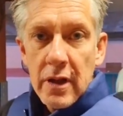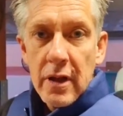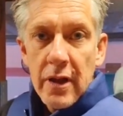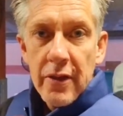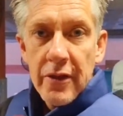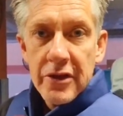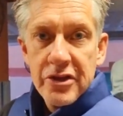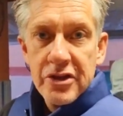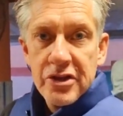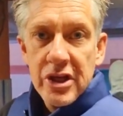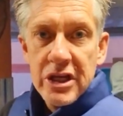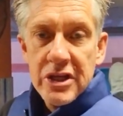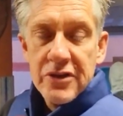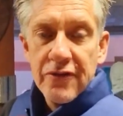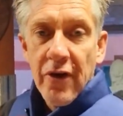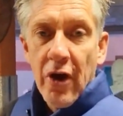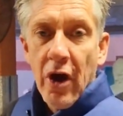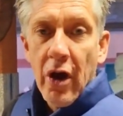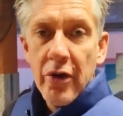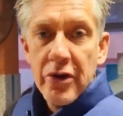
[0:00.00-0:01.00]
the
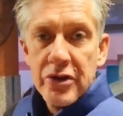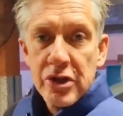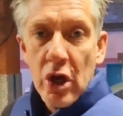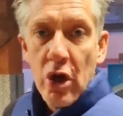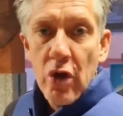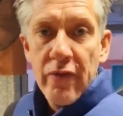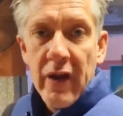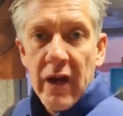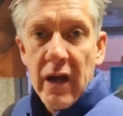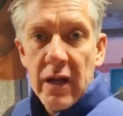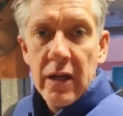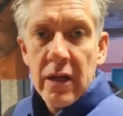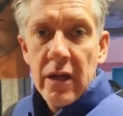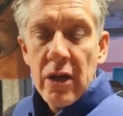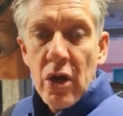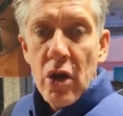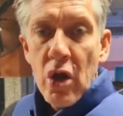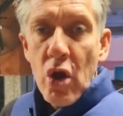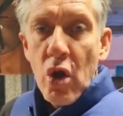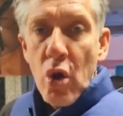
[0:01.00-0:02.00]
ceasefire is over.
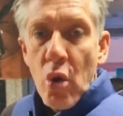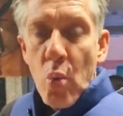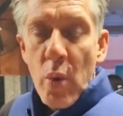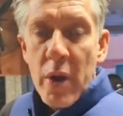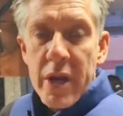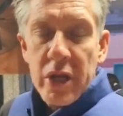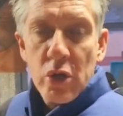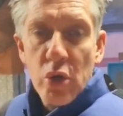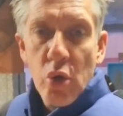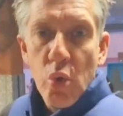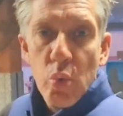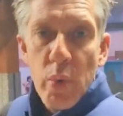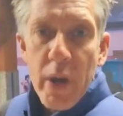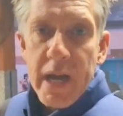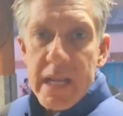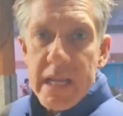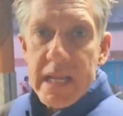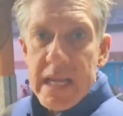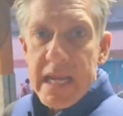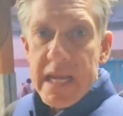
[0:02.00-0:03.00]
We can
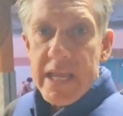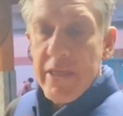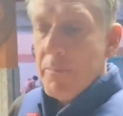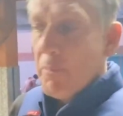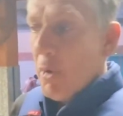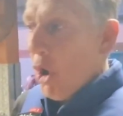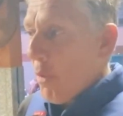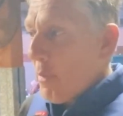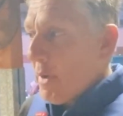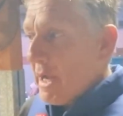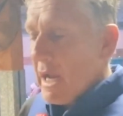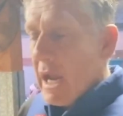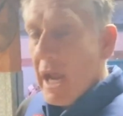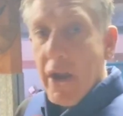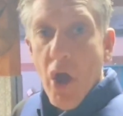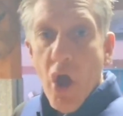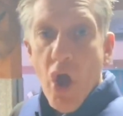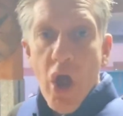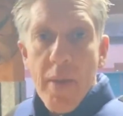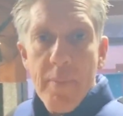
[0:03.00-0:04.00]
already hear the bombing,
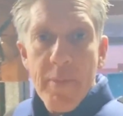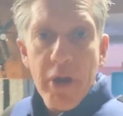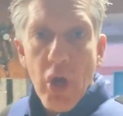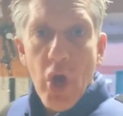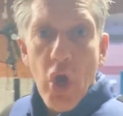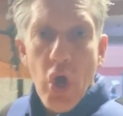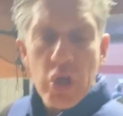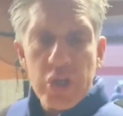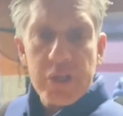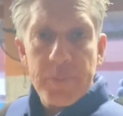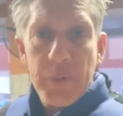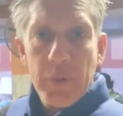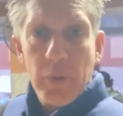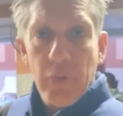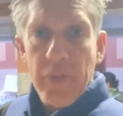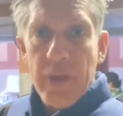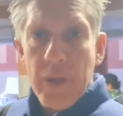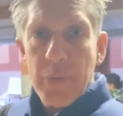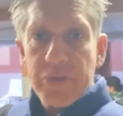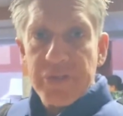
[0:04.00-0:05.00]
and I'm at a
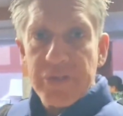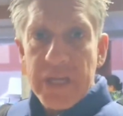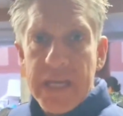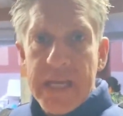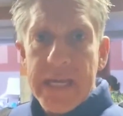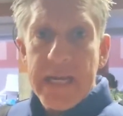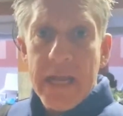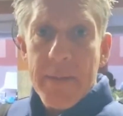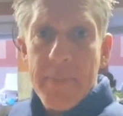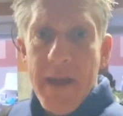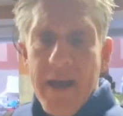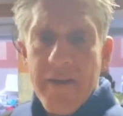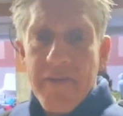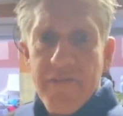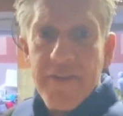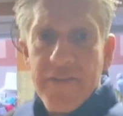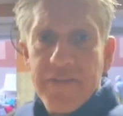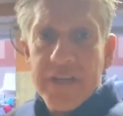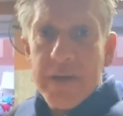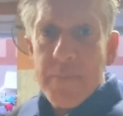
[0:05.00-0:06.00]
hospital. There was a hit about 50